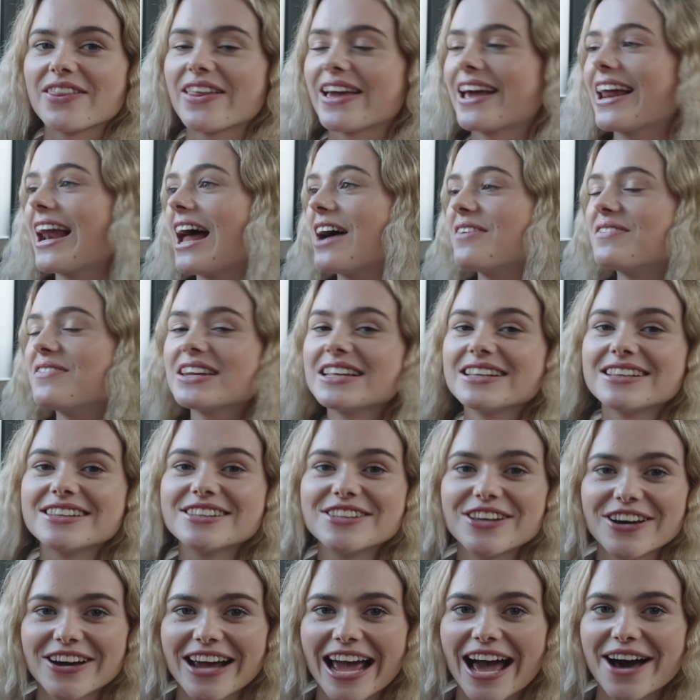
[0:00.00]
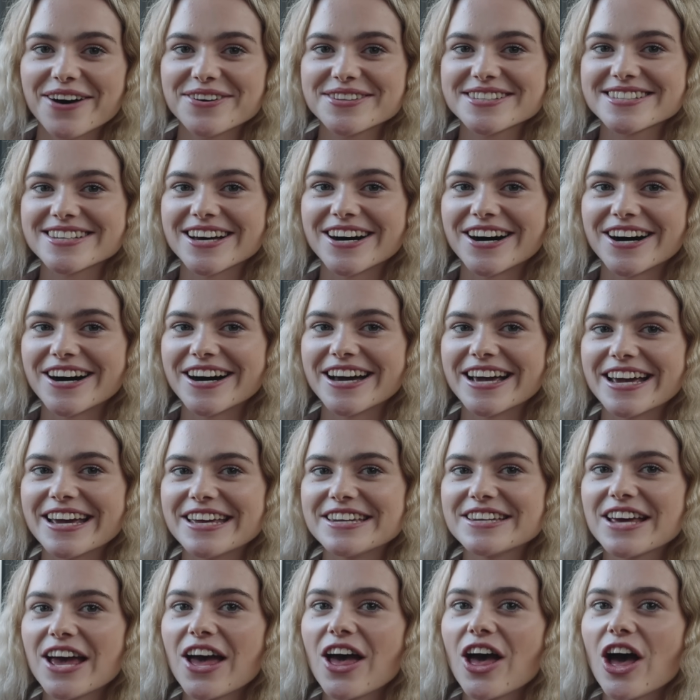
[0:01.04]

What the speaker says: They can have a little look outside.